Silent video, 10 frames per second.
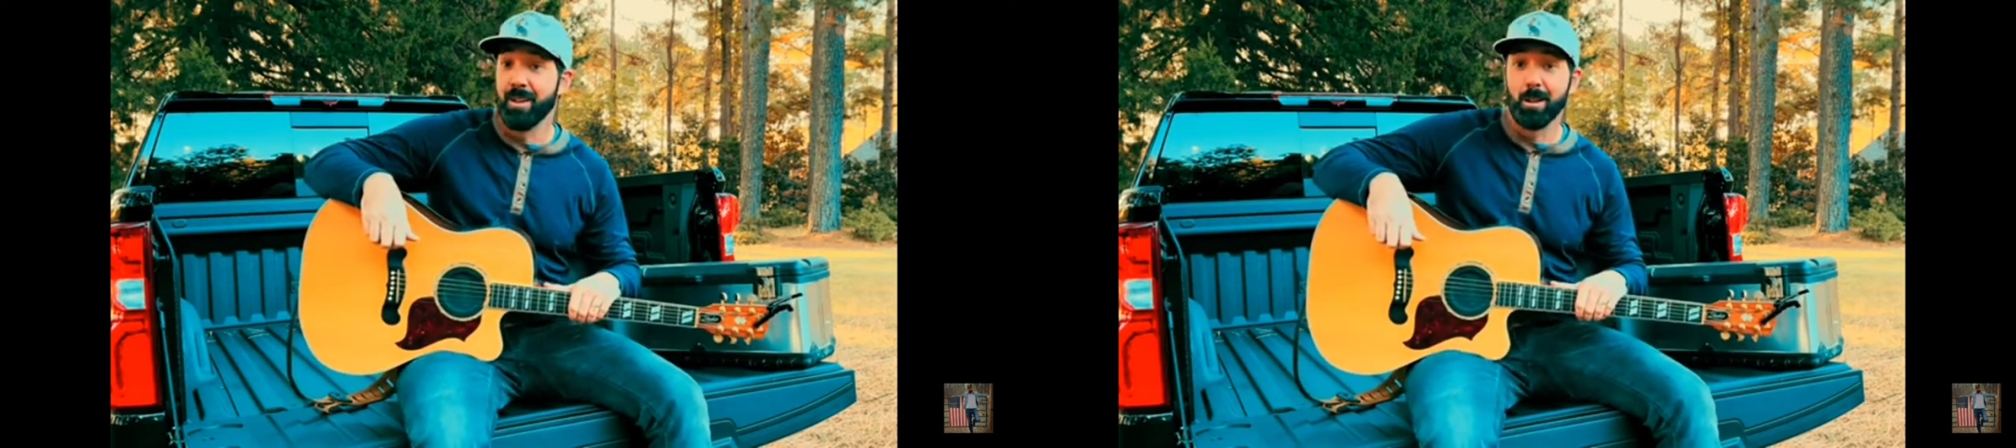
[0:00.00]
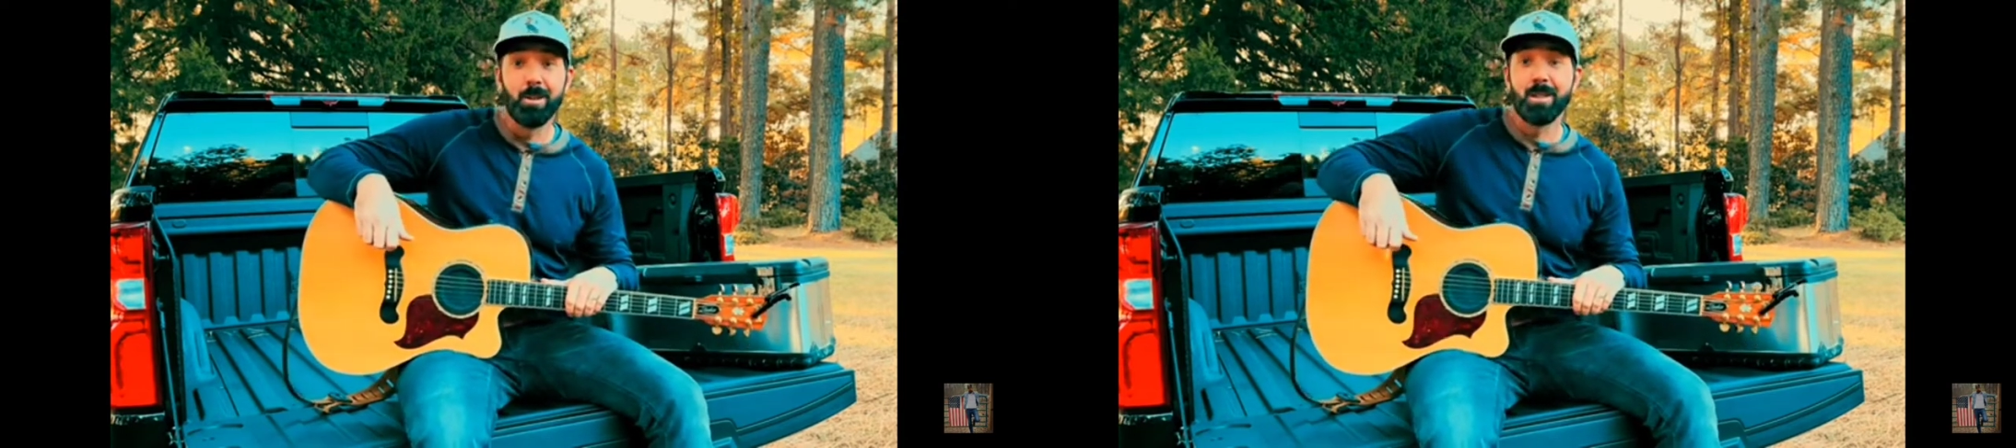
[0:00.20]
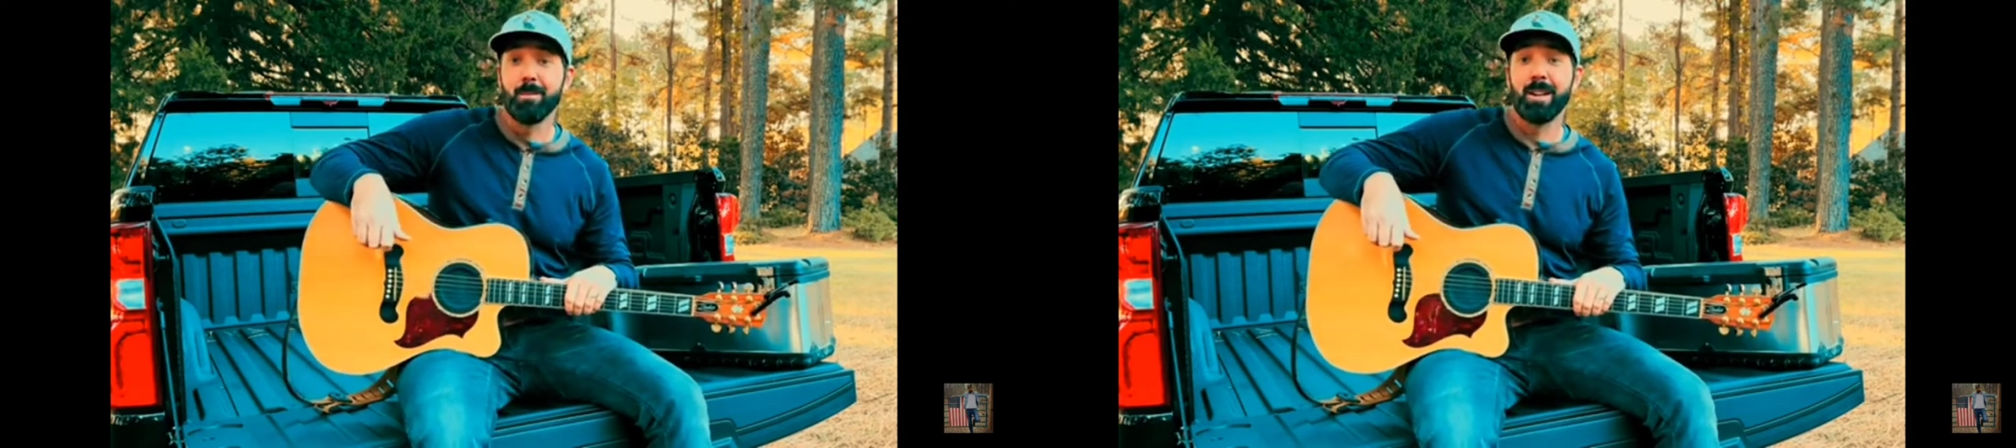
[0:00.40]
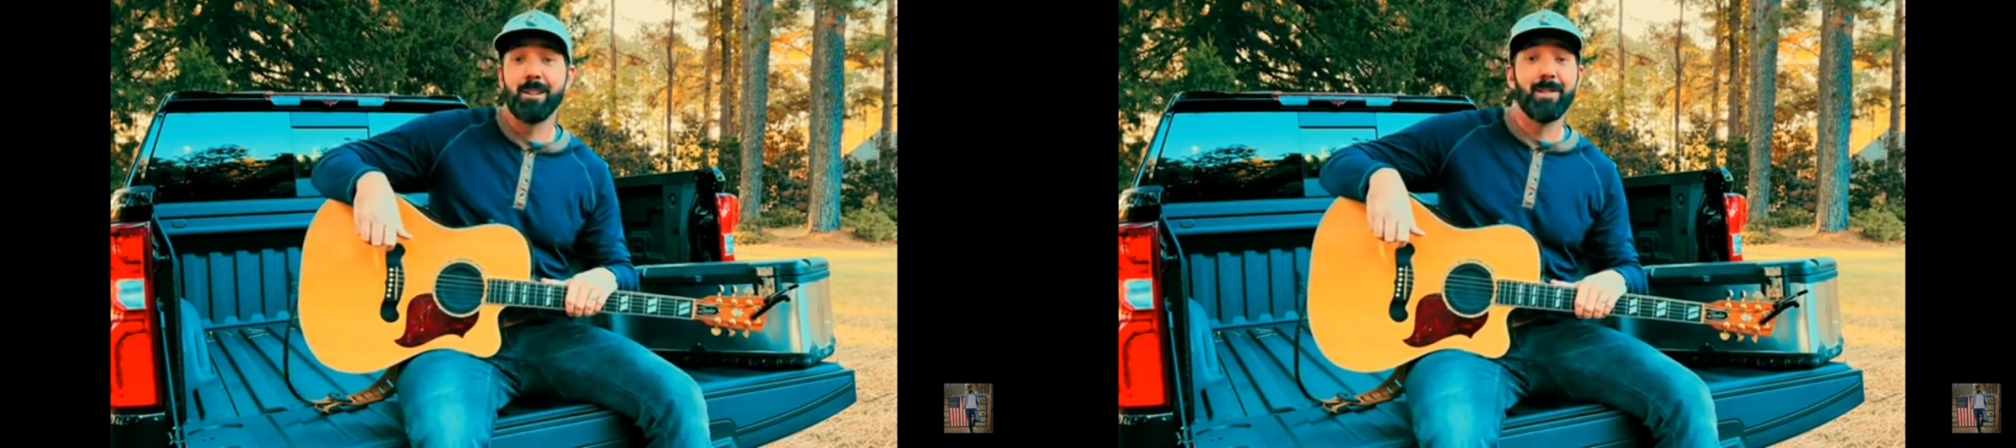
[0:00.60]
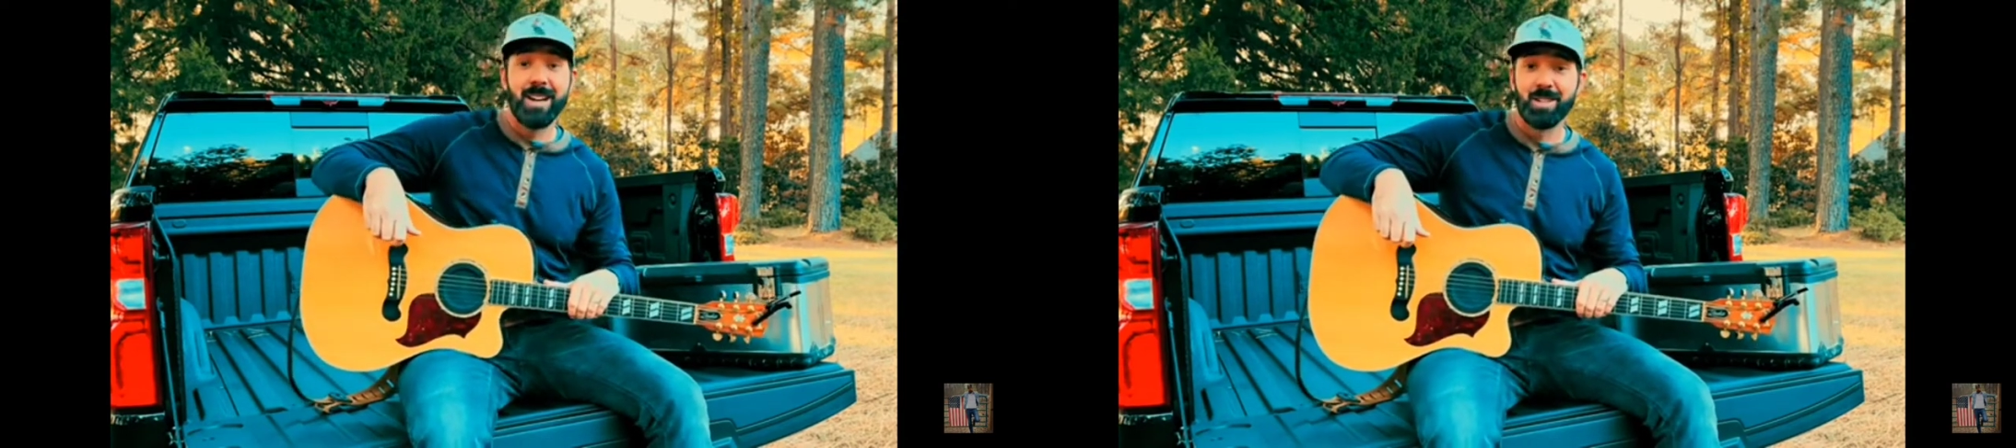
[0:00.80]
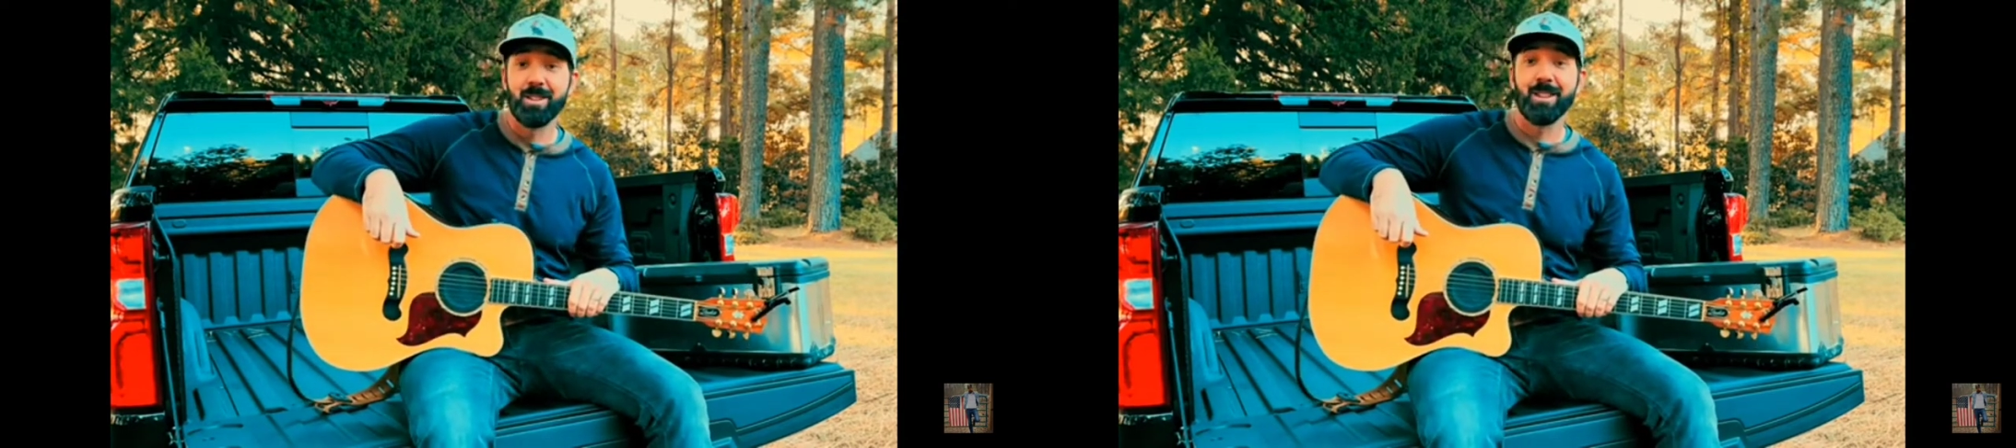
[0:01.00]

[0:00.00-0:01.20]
they're losing money faster